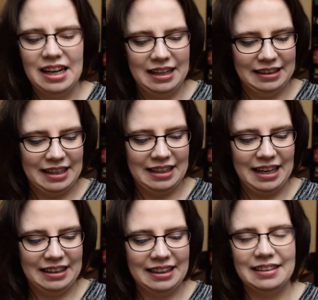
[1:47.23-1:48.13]
and then I
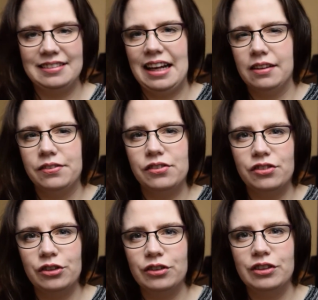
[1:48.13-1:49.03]
think it's e.l.f.
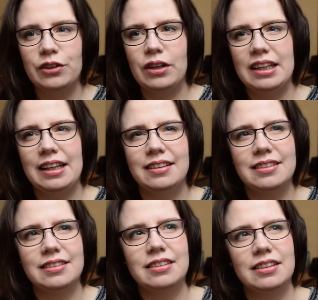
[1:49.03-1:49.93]
Studio, and then
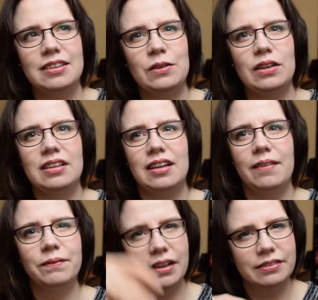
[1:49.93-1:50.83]
there's another one
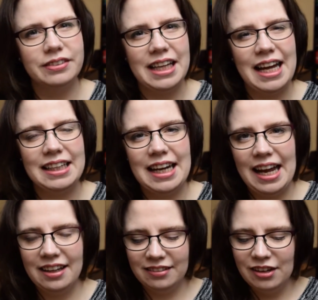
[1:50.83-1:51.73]
above that
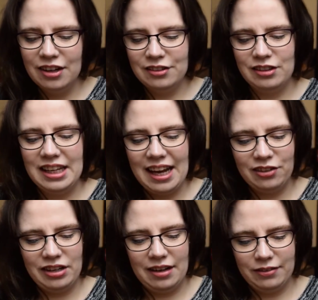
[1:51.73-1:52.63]
now. So they
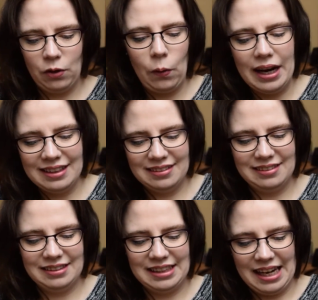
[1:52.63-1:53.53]
actually have quite a
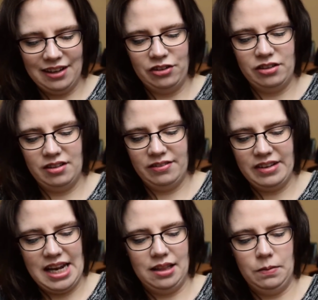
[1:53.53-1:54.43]
selection
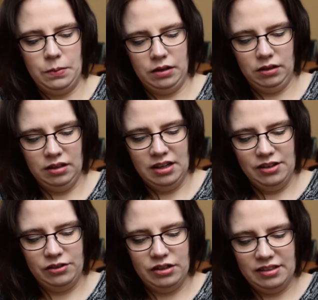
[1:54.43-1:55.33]
available.
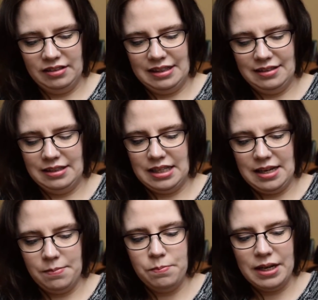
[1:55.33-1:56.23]
So this is
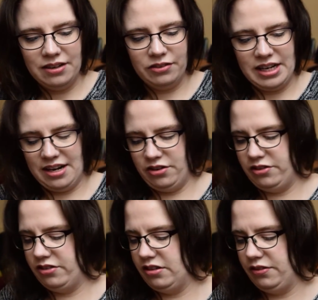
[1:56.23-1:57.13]
the mid-range
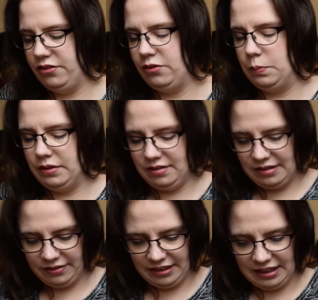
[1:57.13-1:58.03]
stuff
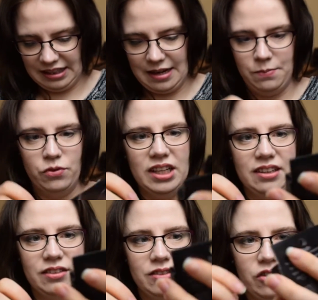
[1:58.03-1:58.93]
specifically. I'm
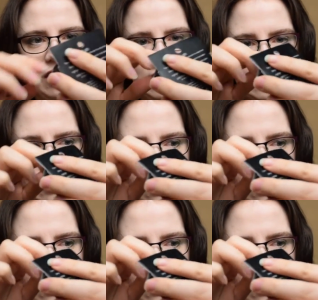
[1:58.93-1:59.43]
really struggling to